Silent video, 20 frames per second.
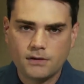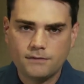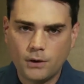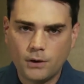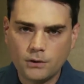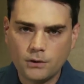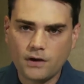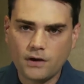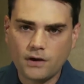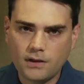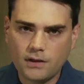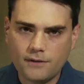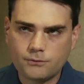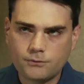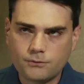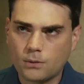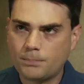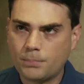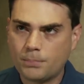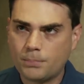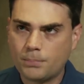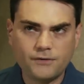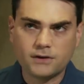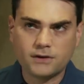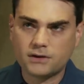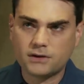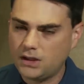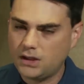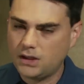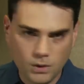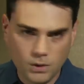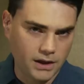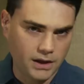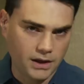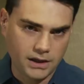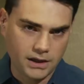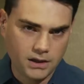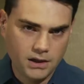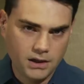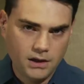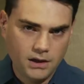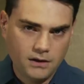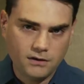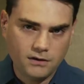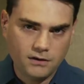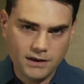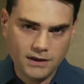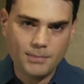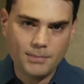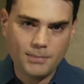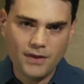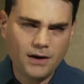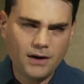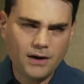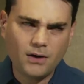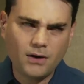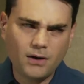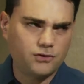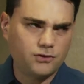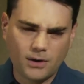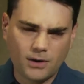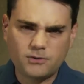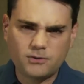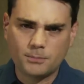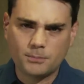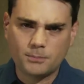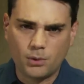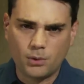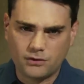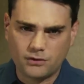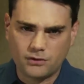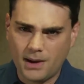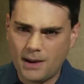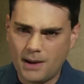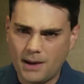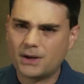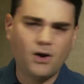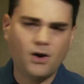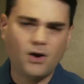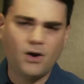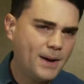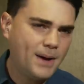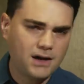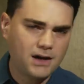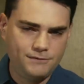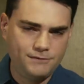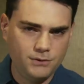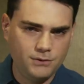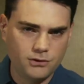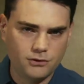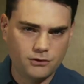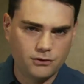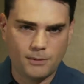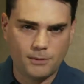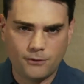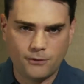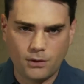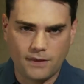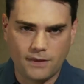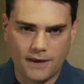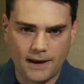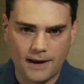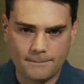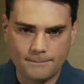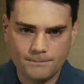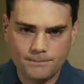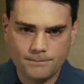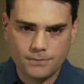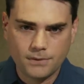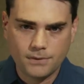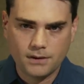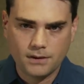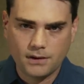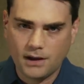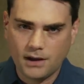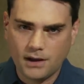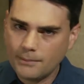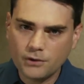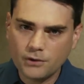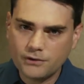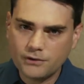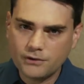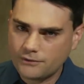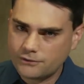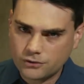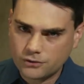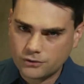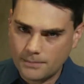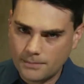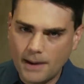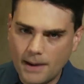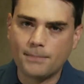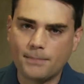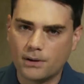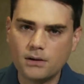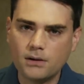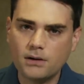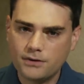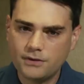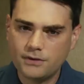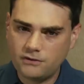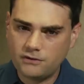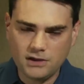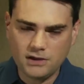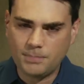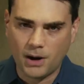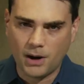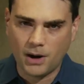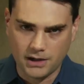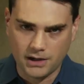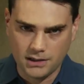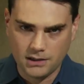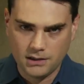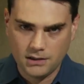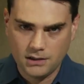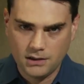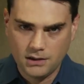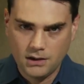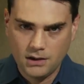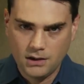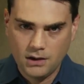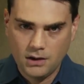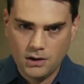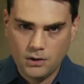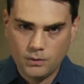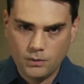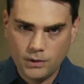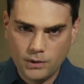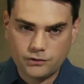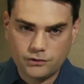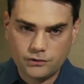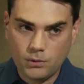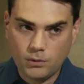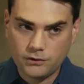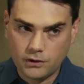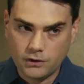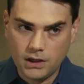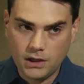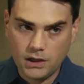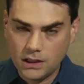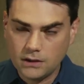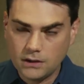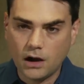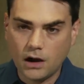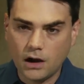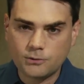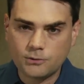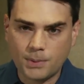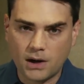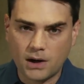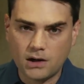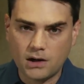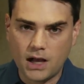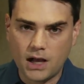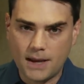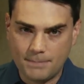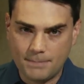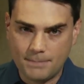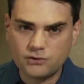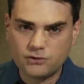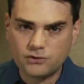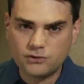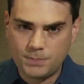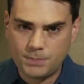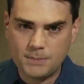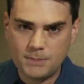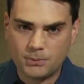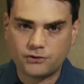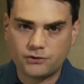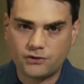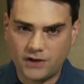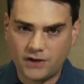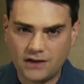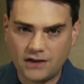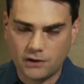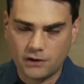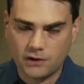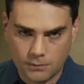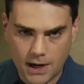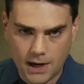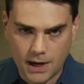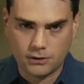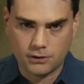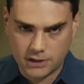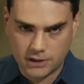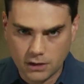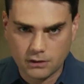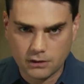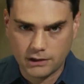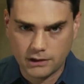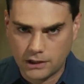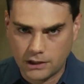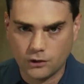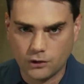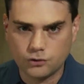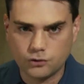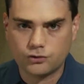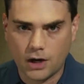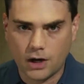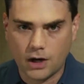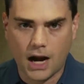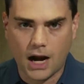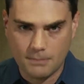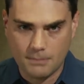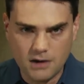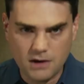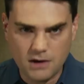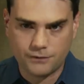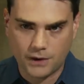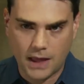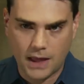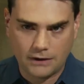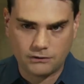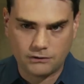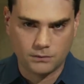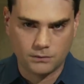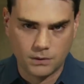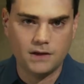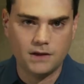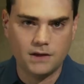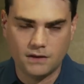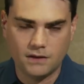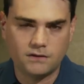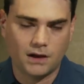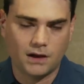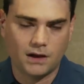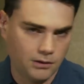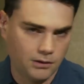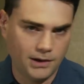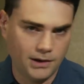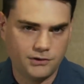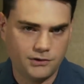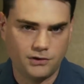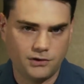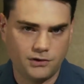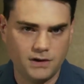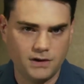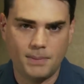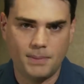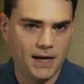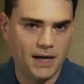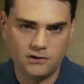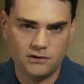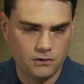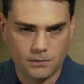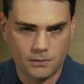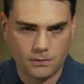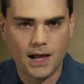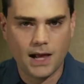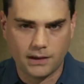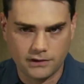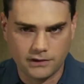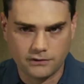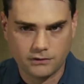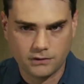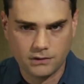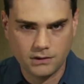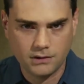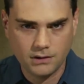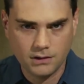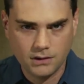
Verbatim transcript: Folks on the left were perfectly willing to label not only Trump supporters a mob, but go back a few years before that. I'm old enough to remember the Tea Party, which was in large part a bunch of people standing around carrying "Don't Tread on Me" flags and reading the Declaration of Independence at rallies.